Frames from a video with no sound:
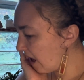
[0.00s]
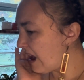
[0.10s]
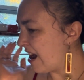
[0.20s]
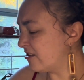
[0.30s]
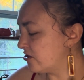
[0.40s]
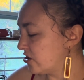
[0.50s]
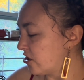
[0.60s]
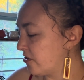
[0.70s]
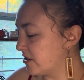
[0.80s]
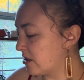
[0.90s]
I also just
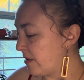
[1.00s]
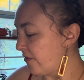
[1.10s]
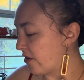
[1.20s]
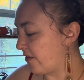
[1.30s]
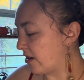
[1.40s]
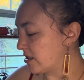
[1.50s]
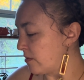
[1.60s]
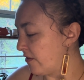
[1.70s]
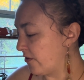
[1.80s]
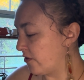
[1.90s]
heard this could be for a very
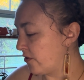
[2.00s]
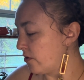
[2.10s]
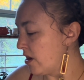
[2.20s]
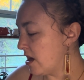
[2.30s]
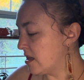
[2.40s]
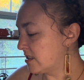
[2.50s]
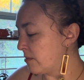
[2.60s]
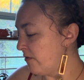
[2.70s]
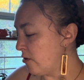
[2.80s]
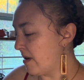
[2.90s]
small few of you.
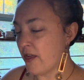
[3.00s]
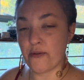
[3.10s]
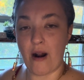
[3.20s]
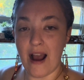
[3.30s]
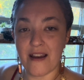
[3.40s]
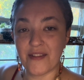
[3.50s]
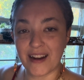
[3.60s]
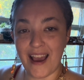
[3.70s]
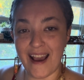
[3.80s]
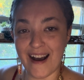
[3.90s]
Some of you may thrive in
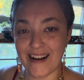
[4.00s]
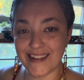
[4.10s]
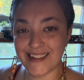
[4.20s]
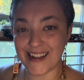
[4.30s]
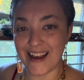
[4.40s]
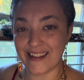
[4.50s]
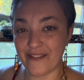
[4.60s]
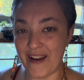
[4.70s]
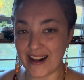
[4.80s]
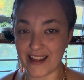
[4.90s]
chaos, and the
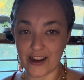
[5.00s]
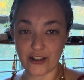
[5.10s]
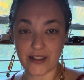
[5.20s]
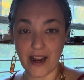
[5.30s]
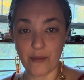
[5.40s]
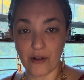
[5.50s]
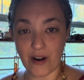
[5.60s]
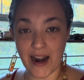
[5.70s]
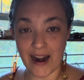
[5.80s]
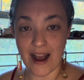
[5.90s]
fact that you're stable
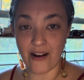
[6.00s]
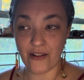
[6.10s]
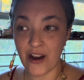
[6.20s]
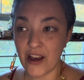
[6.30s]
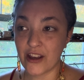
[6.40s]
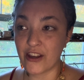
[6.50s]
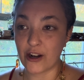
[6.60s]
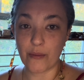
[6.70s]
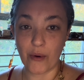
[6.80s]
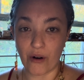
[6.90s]
right now,
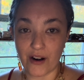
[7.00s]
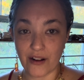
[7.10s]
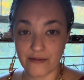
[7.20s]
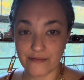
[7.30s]
you're bored.